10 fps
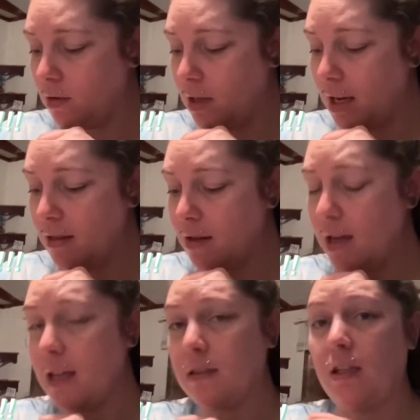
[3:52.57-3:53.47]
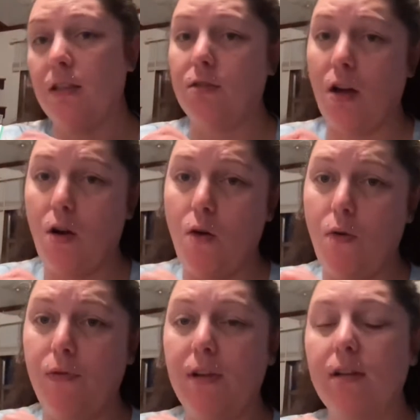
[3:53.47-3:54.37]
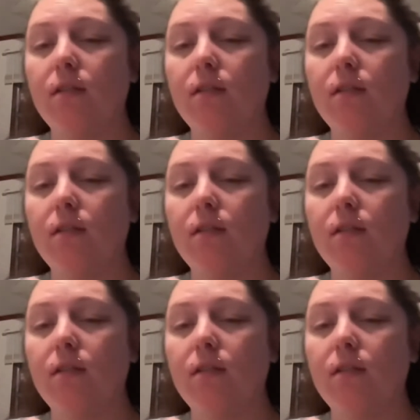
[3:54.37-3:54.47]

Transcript: getting the excess off, and